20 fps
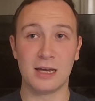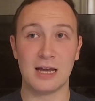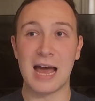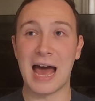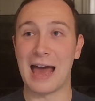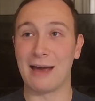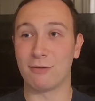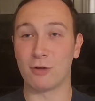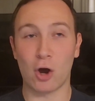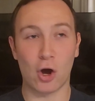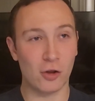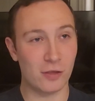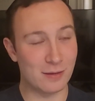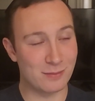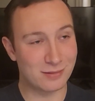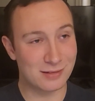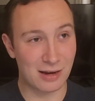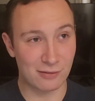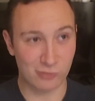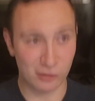I've called them
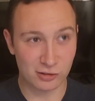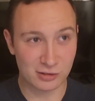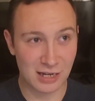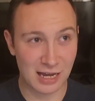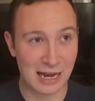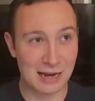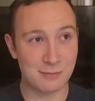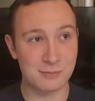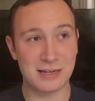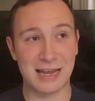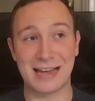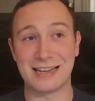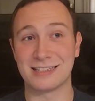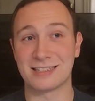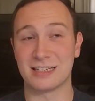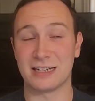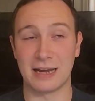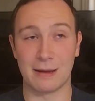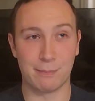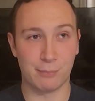several times, asked
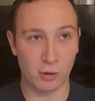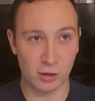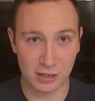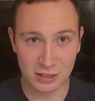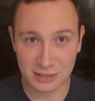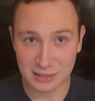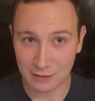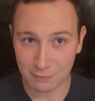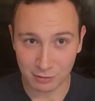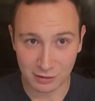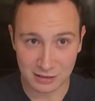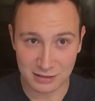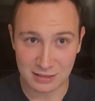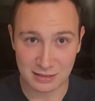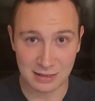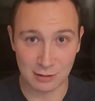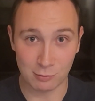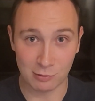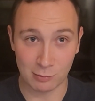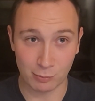to get bookings at places
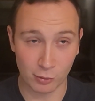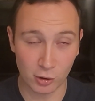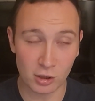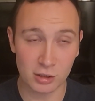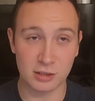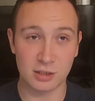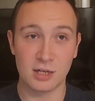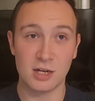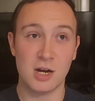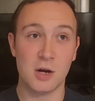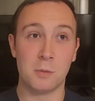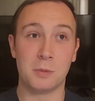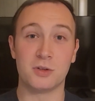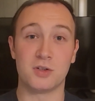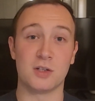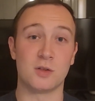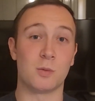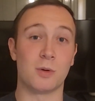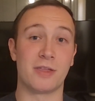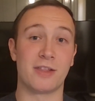that were booked, which
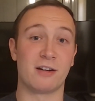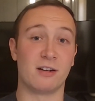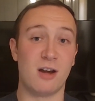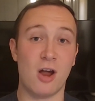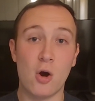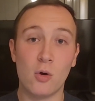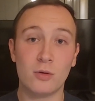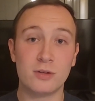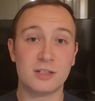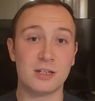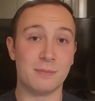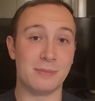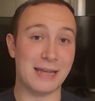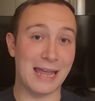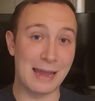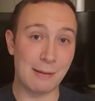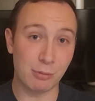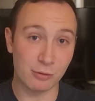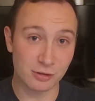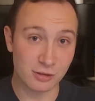is what they're known to be
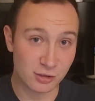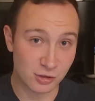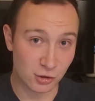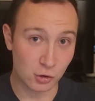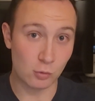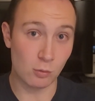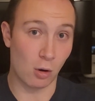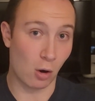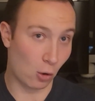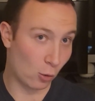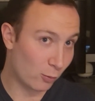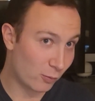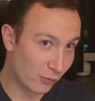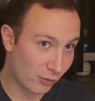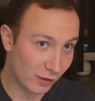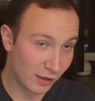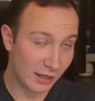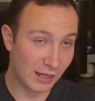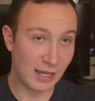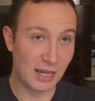able to do,
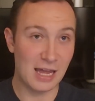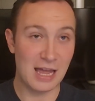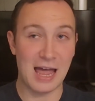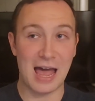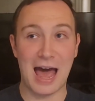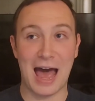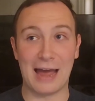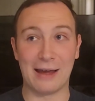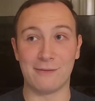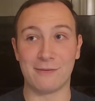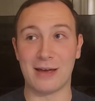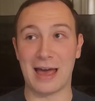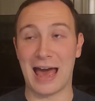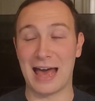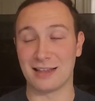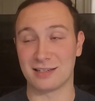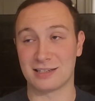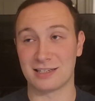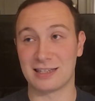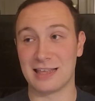hopefully. I've
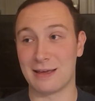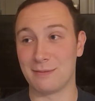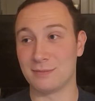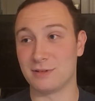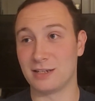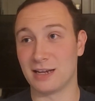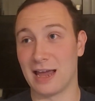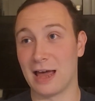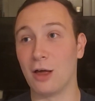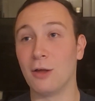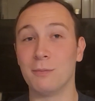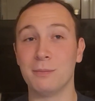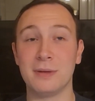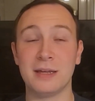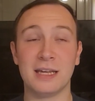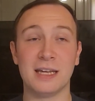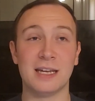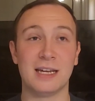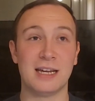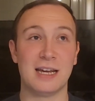asked them to help
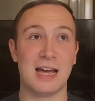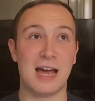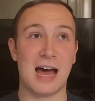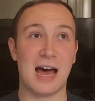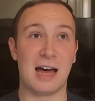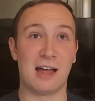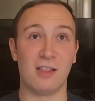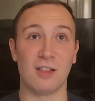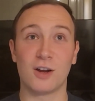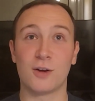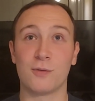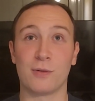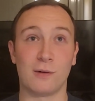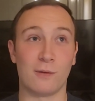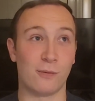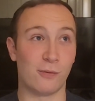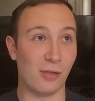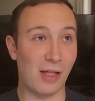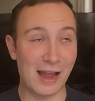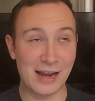me look for
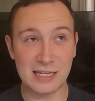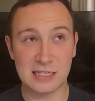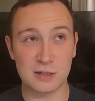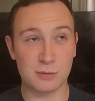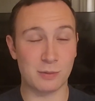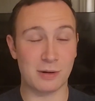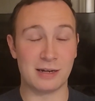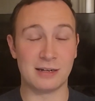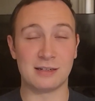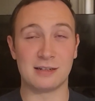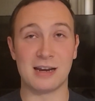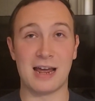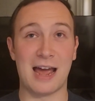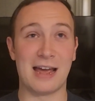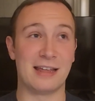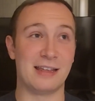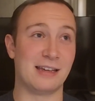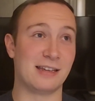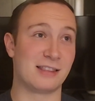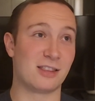flights when
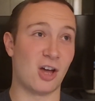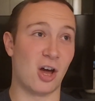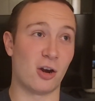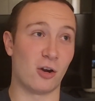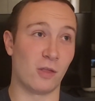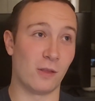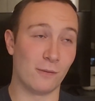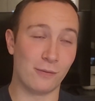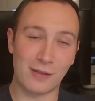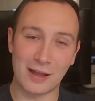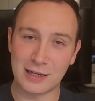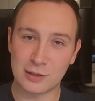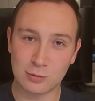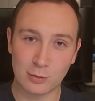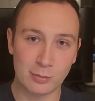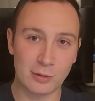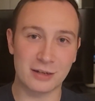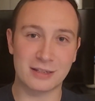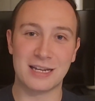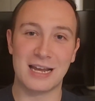I thought all the flights were
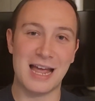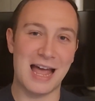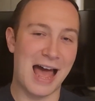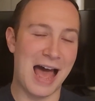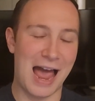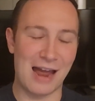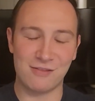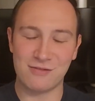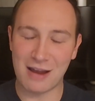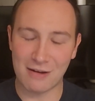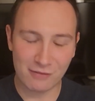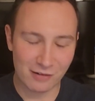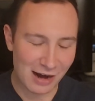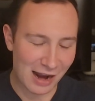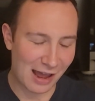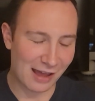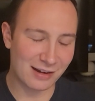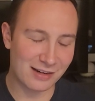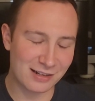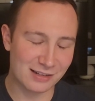booked. I've never
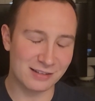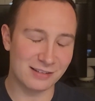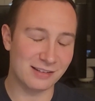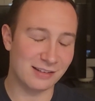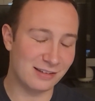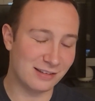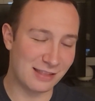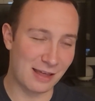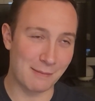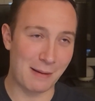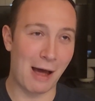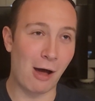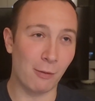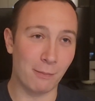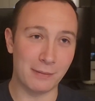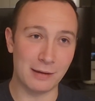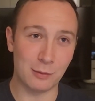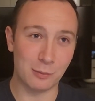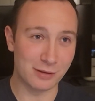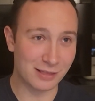had them help
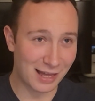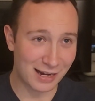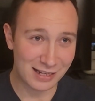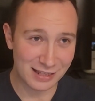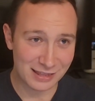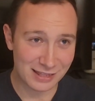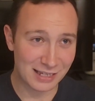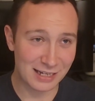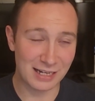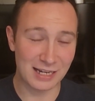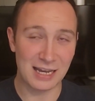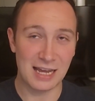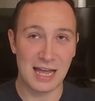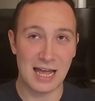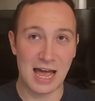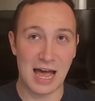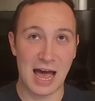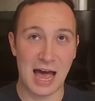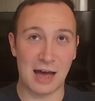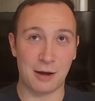me with anything
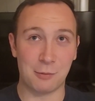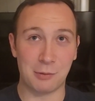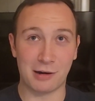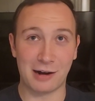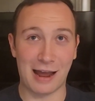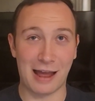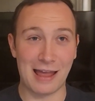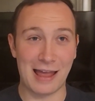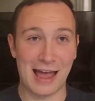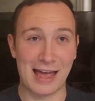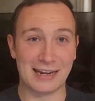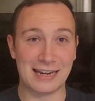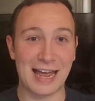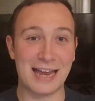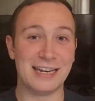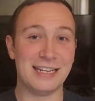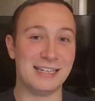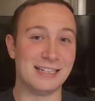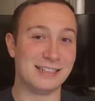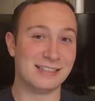where I had
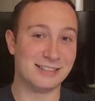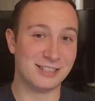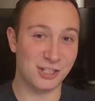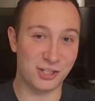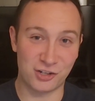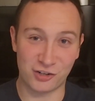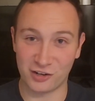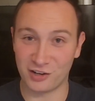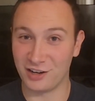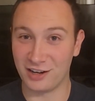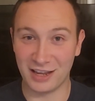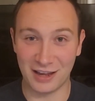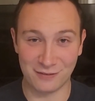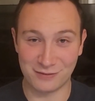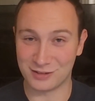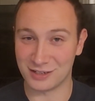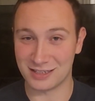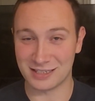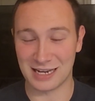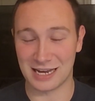any degree of
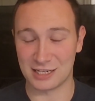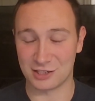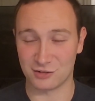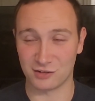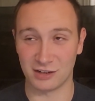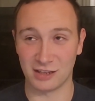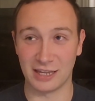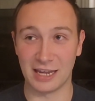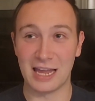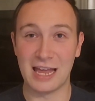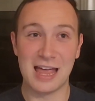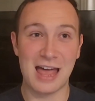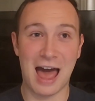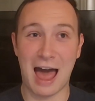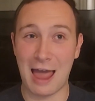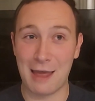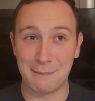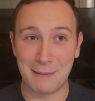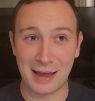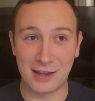success, really.
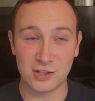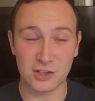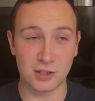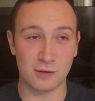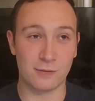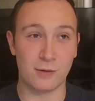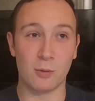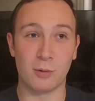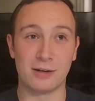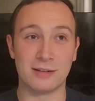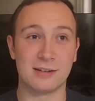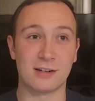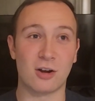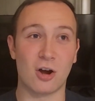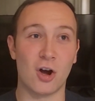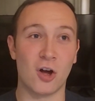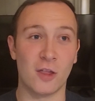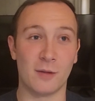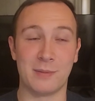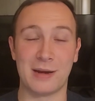I imagine if you wanted to
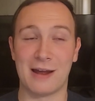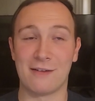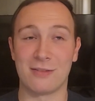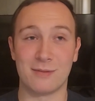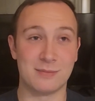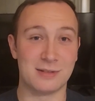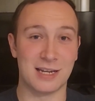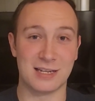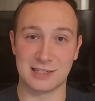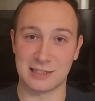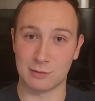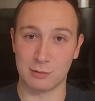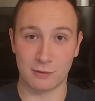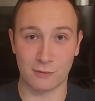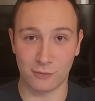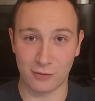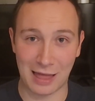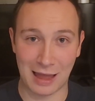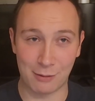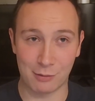call them and have them send someone
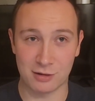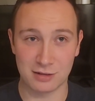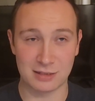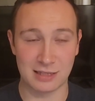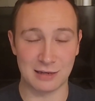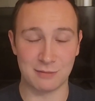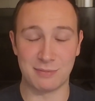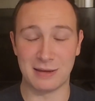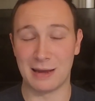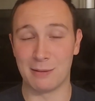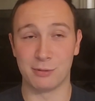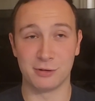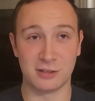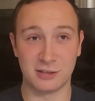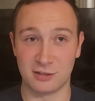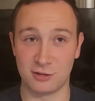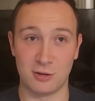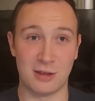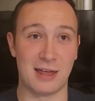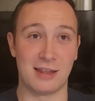flowers, they'd be able to
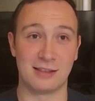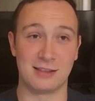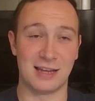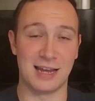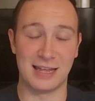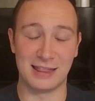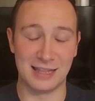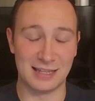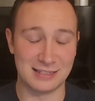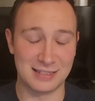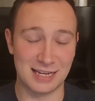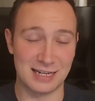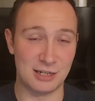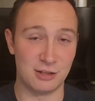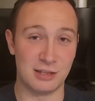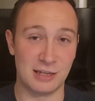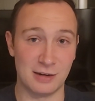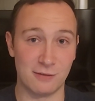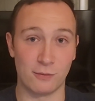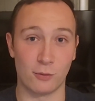do that and then send you
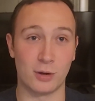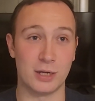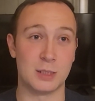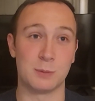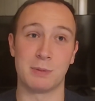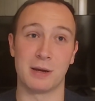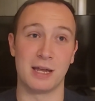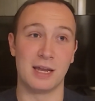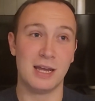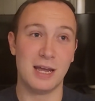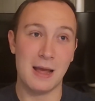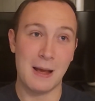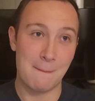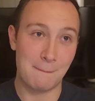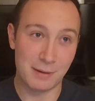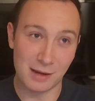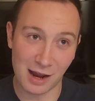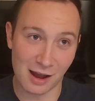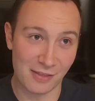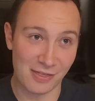the invoice. But
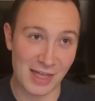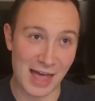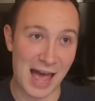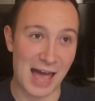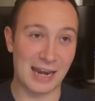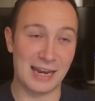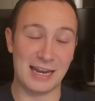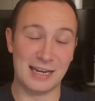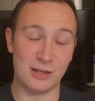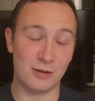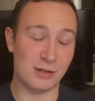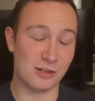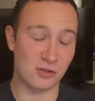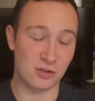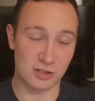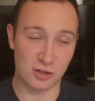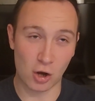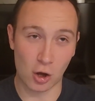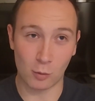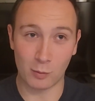beyond that, and you could
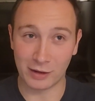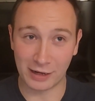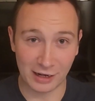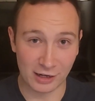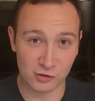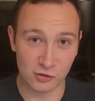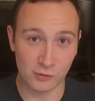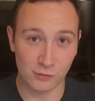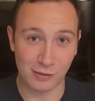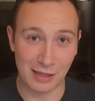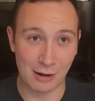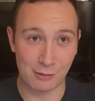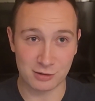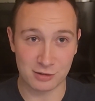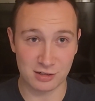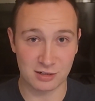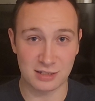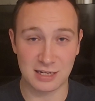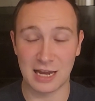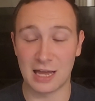just call 1-800-FLOWERS
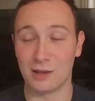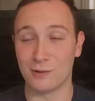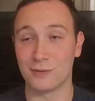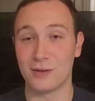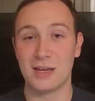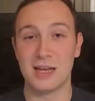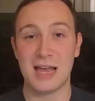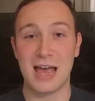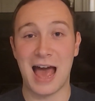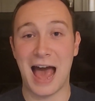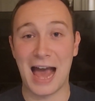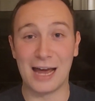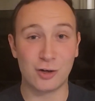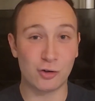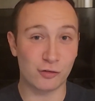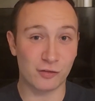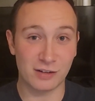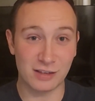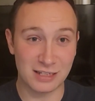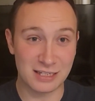yourself, I
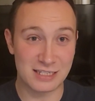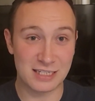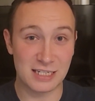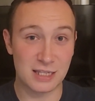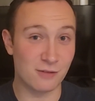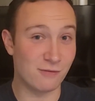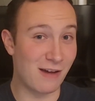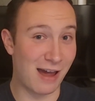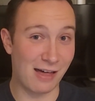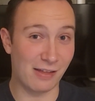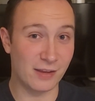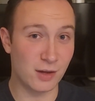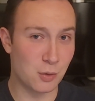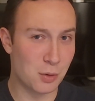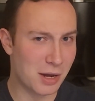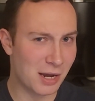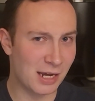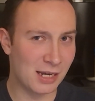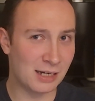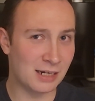don't really see the value
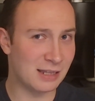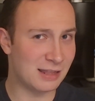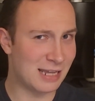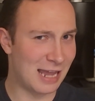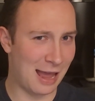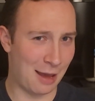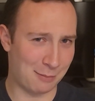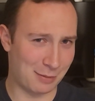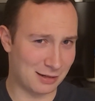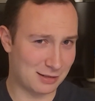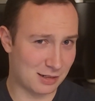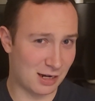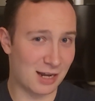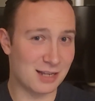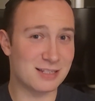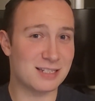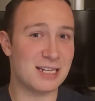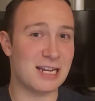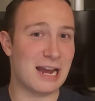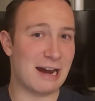in the Amex
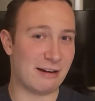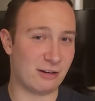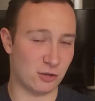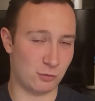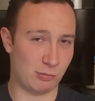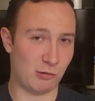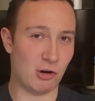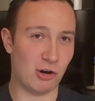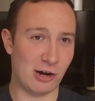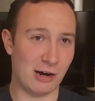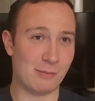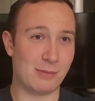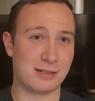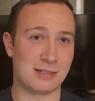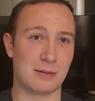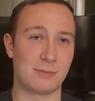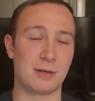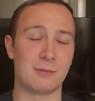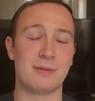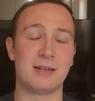Concierge program,
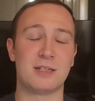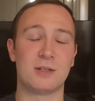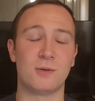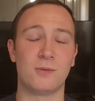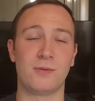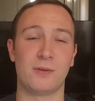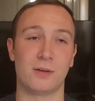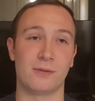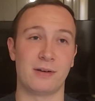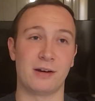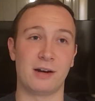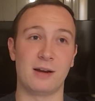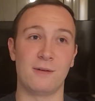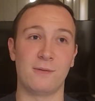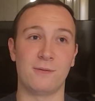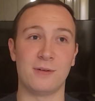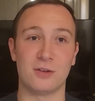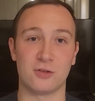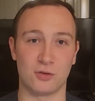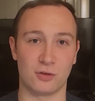except it makes you feel very
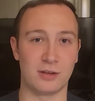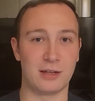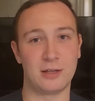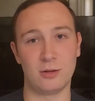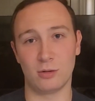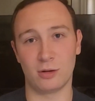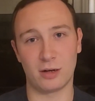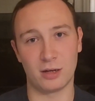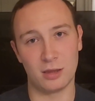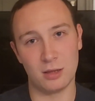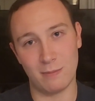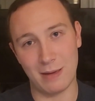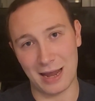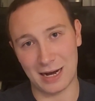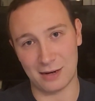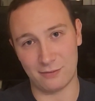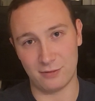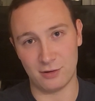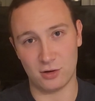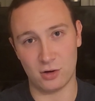official, that you look on the
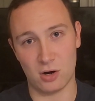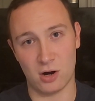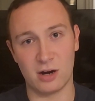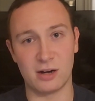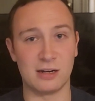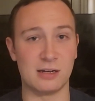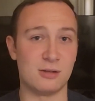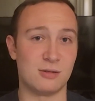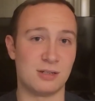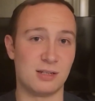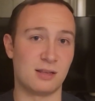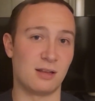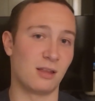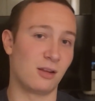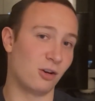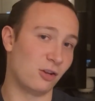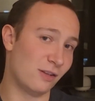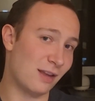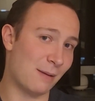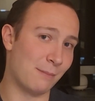back of your card and you see the
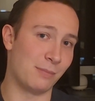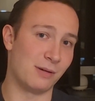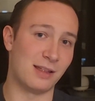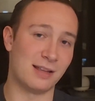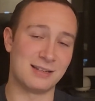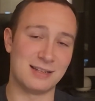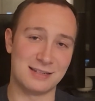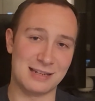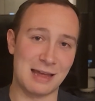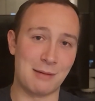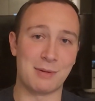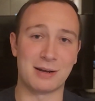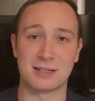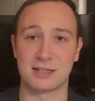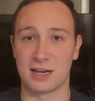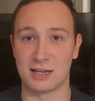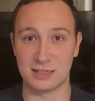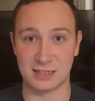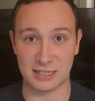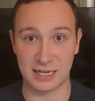little number that says Amex
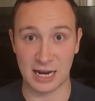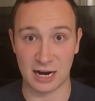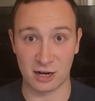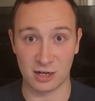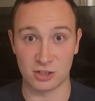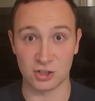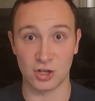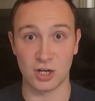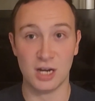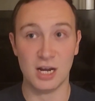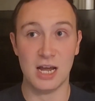Concierge.